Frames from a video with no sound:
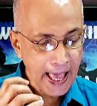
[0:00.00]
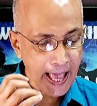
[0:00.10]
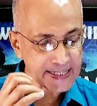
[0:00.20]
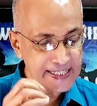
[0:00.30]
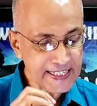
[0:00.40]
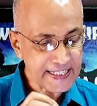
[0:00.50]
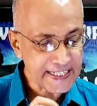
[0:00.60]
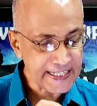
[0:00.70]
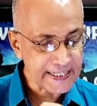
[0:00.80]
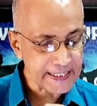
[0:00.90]
as he
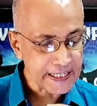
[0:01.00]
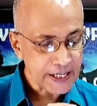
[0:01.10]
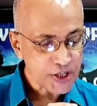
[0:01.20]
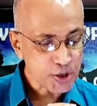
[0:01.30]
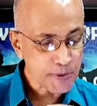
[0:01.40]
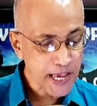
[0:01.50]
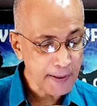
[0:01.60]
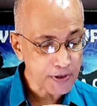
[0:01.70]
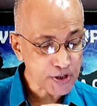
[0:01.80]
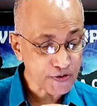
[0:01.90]
needed to be
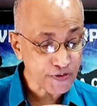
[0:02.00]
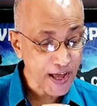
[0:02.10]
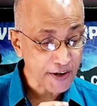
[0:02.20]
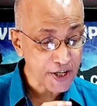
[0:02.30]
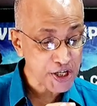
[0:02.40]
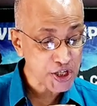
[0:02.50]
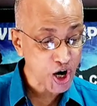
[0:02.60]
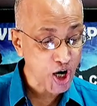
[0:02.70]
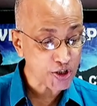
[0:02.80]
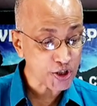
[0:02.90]
able to flourish
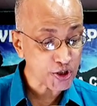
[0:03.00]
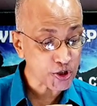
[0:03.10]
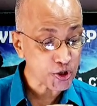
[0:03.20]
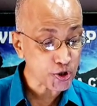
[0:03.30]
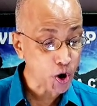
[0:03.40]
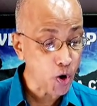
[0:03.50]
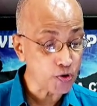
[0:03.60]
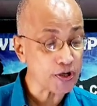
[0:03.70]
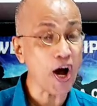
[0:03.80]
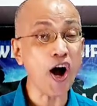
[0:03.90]
on the
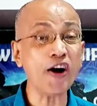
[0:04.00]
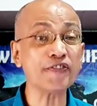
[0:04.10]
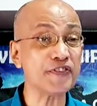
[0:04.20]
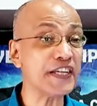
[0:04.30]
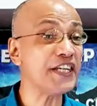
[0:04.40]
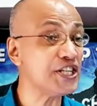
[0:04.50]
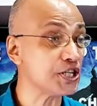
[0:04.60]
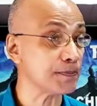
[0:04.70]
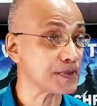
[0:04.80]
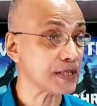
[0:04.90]
throne of
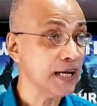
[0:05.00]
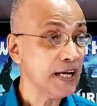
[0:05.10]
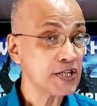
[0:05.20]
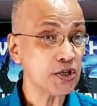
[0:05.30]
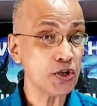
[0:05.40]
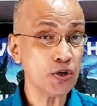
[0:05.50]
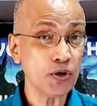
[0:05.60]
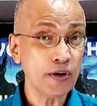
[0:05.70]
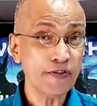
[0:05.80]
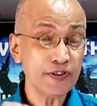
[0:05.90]
Egypt.
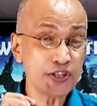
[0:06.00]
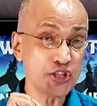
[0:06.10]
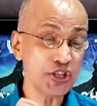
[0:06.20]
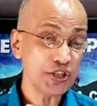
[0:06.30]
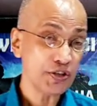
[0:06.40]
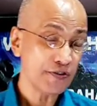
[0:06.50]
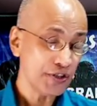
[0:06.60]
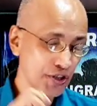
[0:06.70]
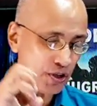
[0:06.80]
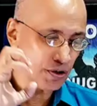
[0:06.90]
So,
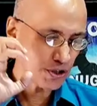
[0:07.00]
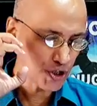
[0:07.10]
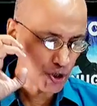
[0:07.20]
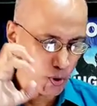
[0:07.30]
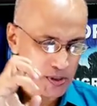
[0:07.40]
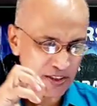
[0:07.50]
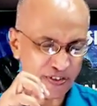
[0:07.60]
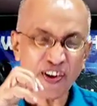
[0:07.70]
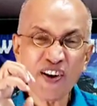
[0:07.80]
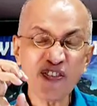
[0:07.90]
you know,
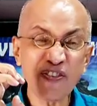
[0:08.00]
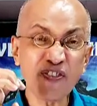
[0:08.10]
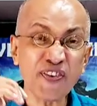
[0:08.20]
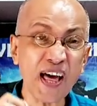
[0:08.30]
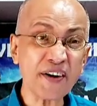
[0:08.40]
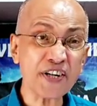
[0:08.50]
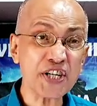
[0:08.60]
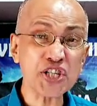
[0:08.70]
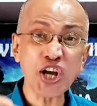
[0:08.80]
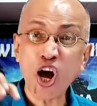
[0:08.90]
Joseph
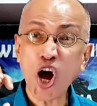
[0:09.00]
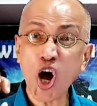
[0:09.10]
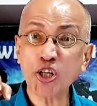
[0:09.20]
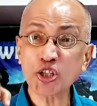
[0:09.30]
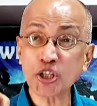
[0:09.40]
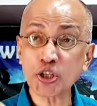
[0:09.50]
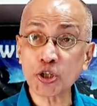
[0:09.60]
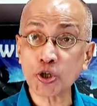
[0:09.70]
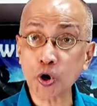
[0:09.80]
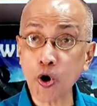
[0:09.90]
flourished on the
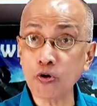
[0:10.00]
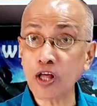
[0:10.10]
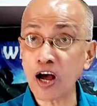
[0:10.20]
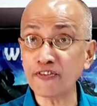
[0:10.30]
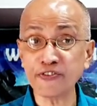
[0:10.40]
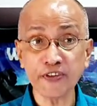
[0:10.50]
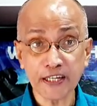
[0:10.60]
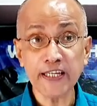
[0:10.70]
throne of